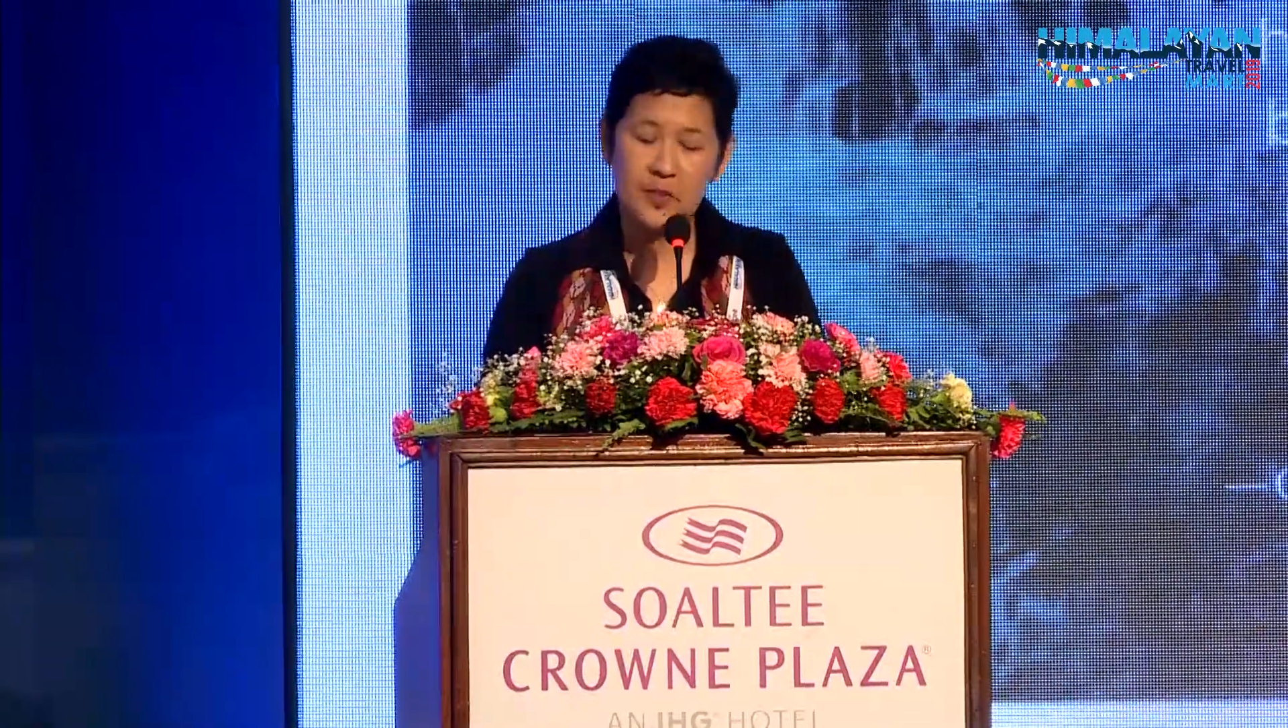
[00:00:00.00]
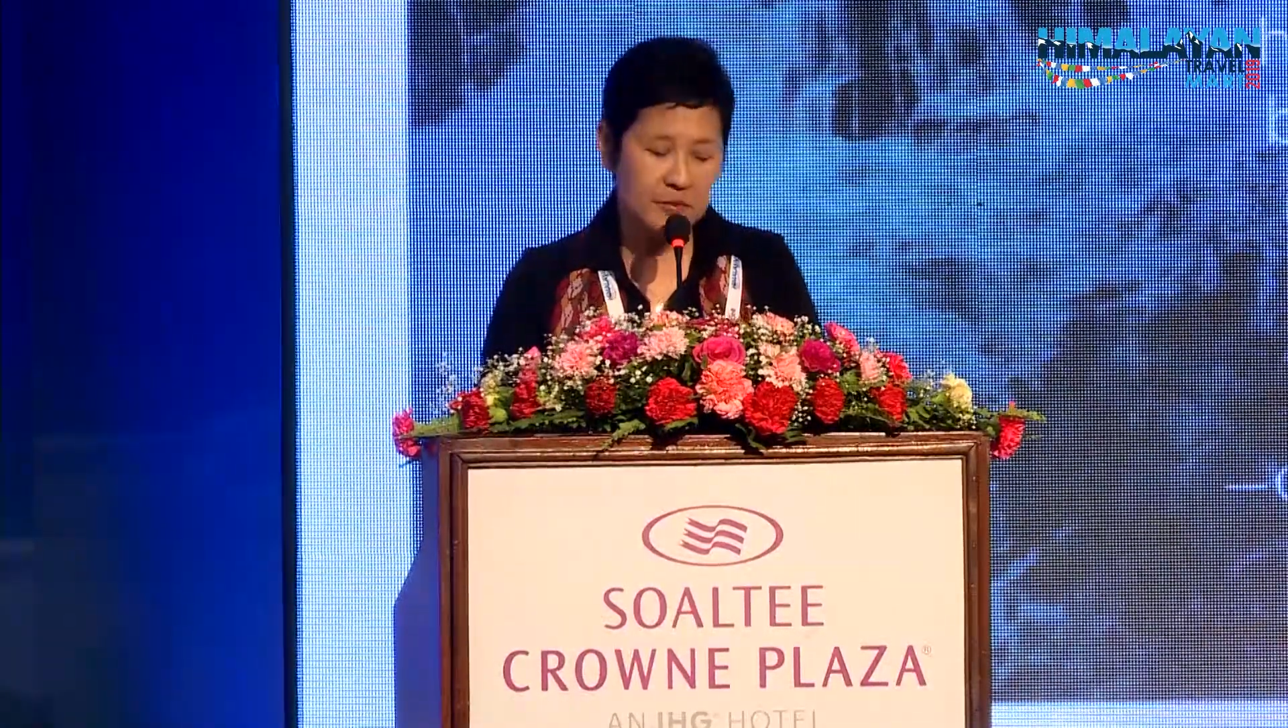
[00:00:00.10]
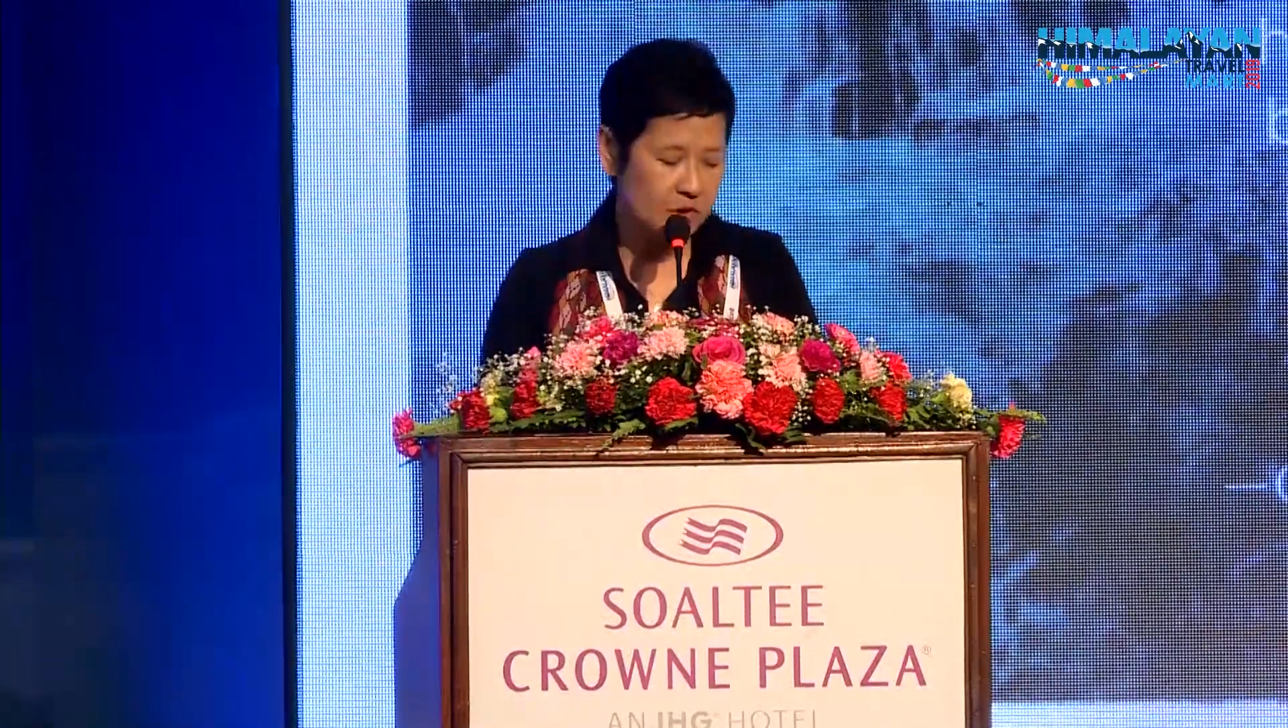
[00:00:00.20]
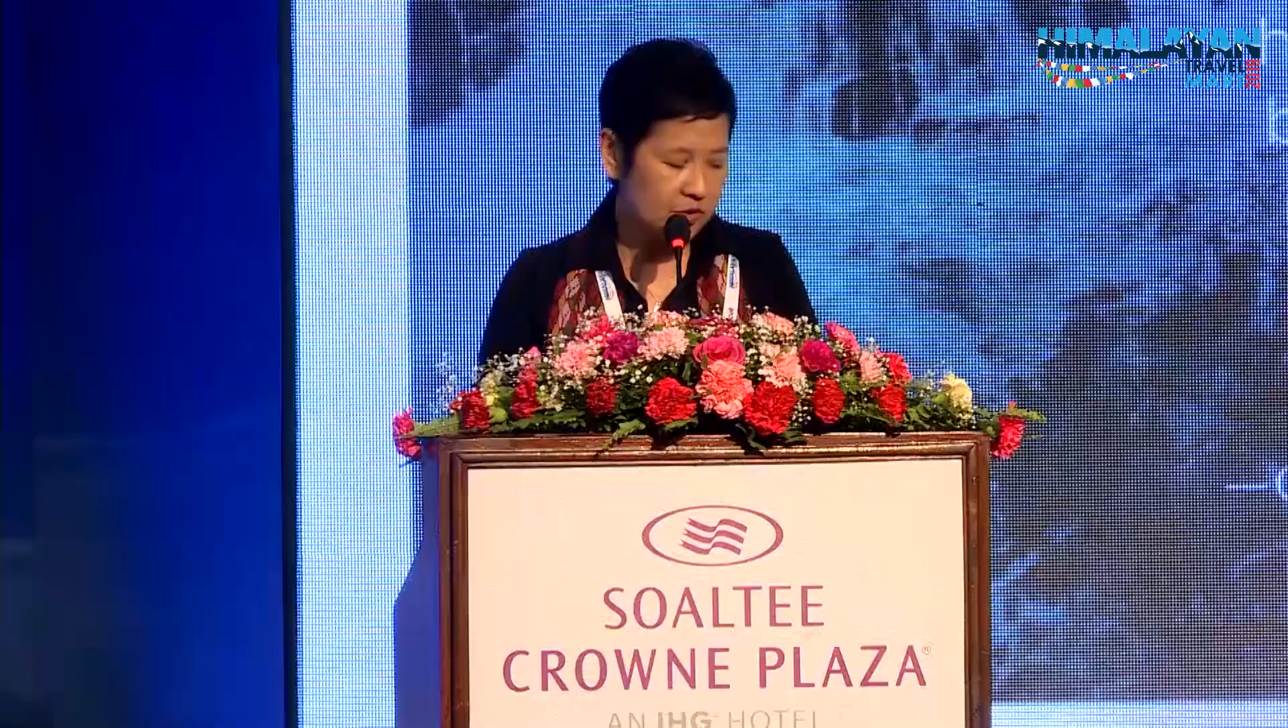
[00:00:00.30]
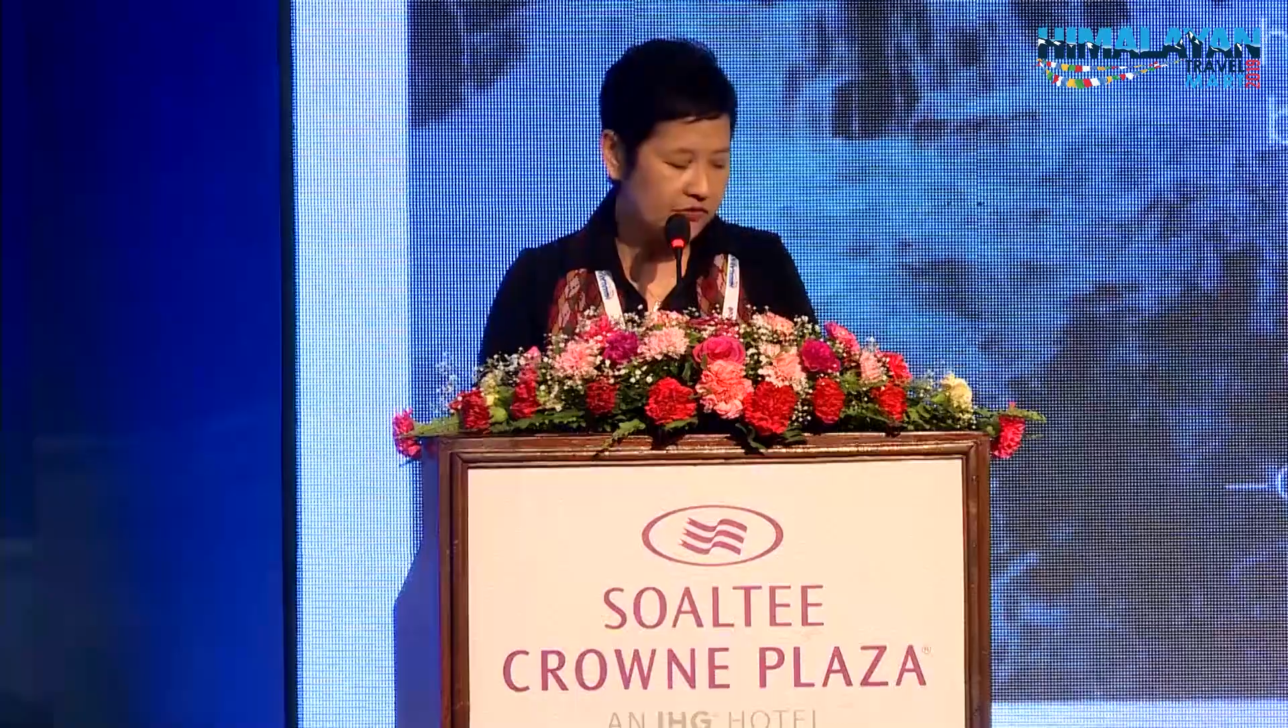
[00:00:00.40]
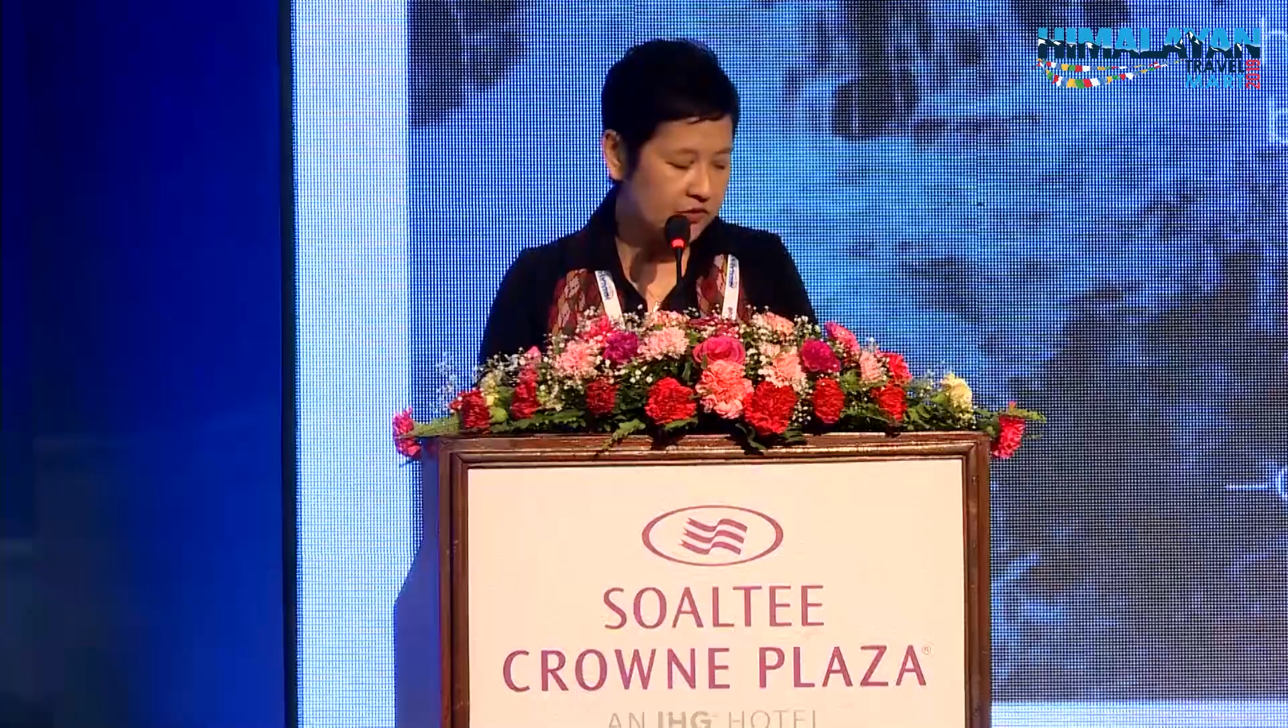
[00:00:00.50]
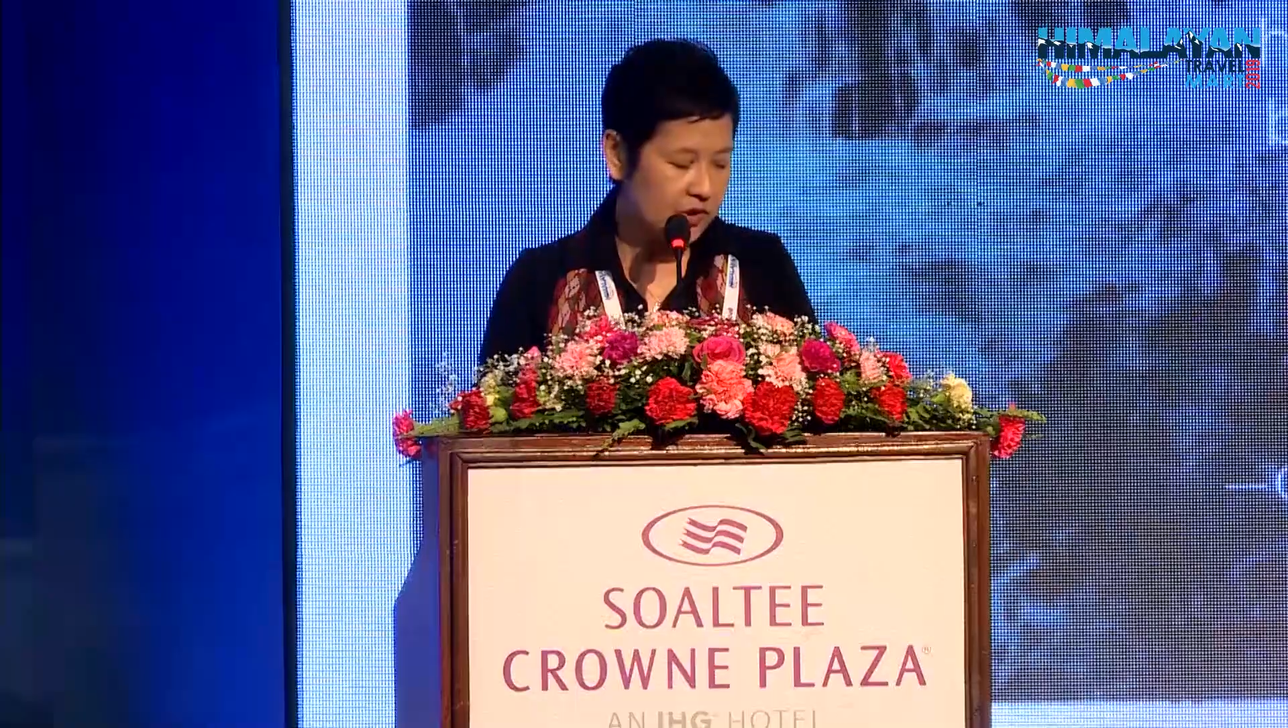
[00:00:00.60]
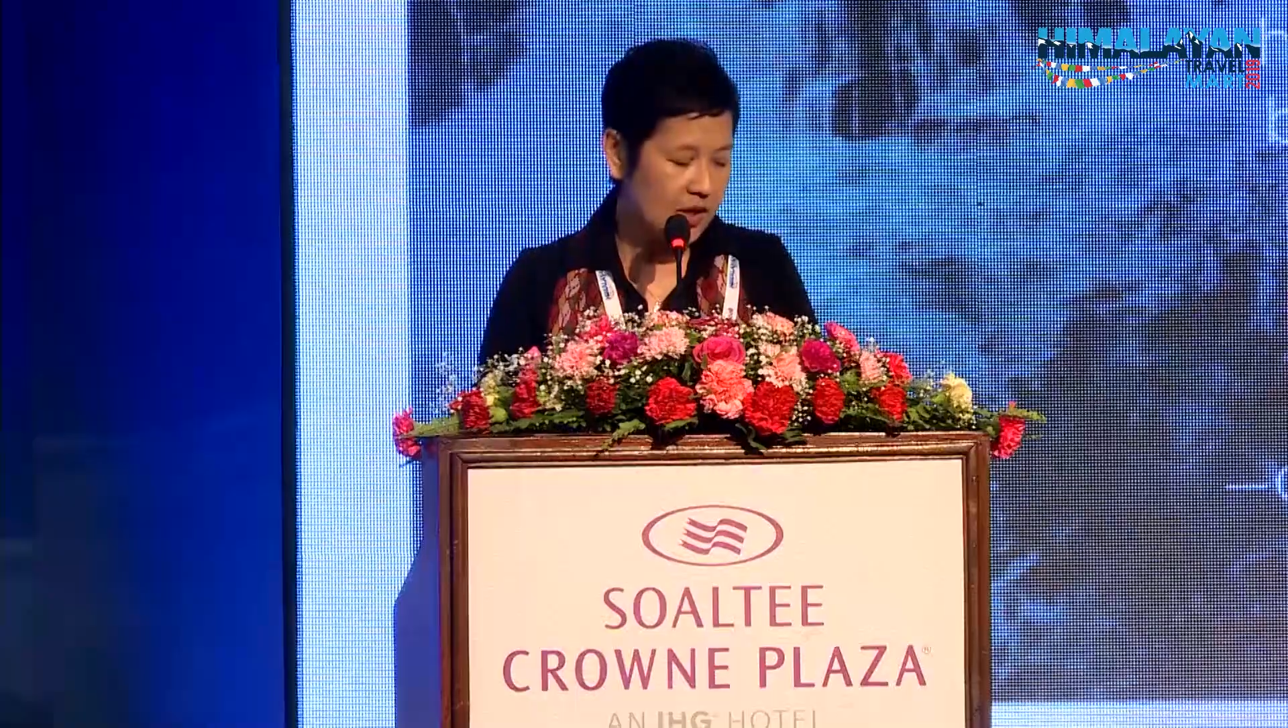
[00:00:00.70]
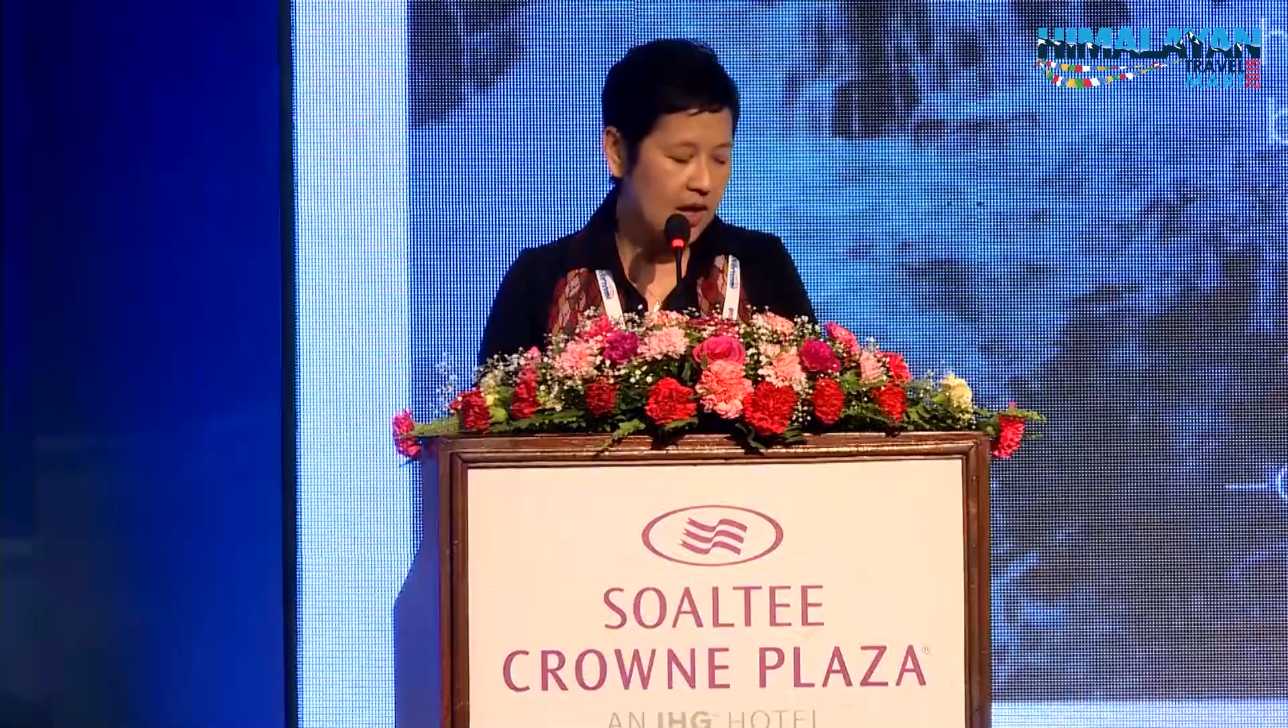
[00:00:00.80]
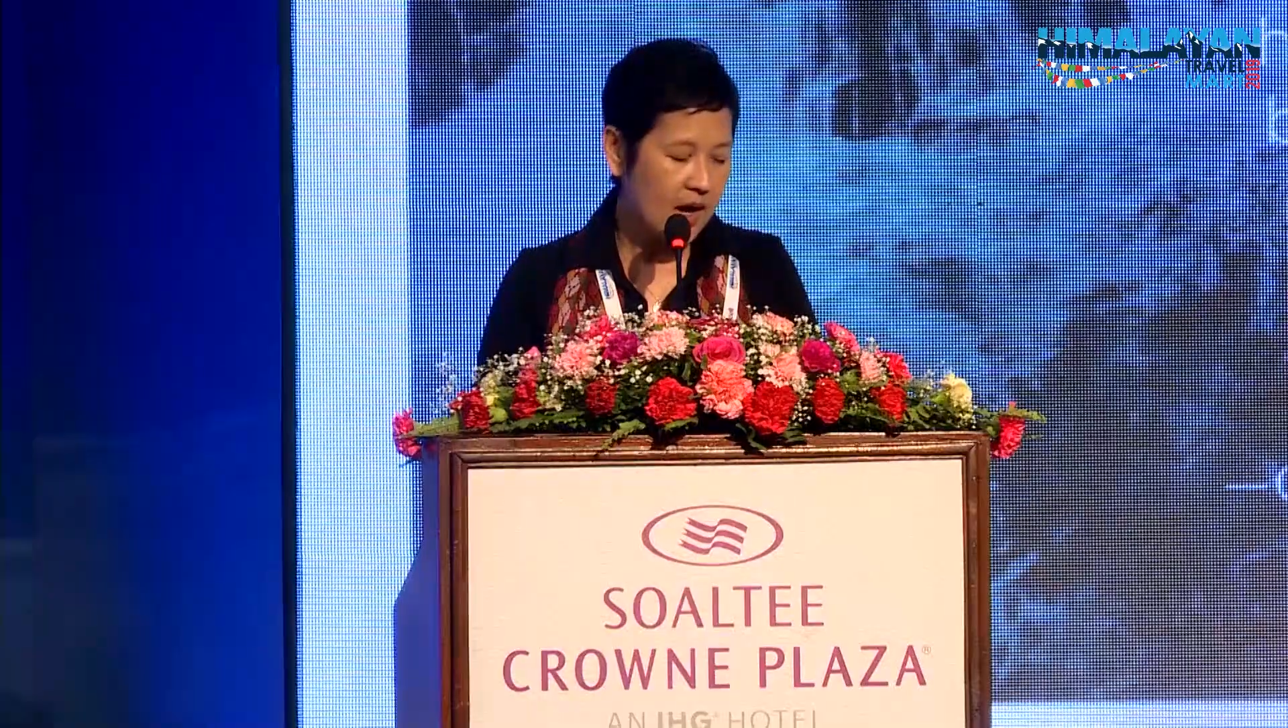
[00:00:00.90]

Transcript: beautiful,